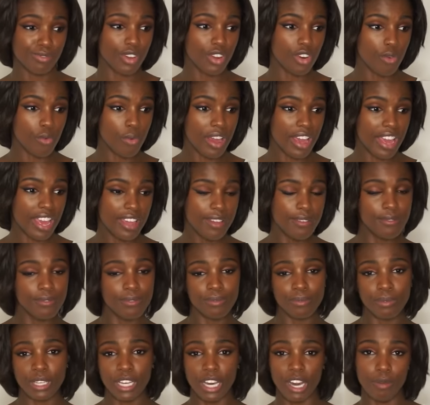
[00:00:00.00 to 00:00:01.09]
Runaway,
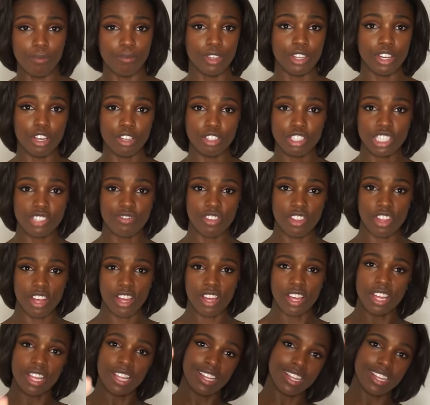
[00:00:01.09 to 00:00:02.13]
um, you know, just for the...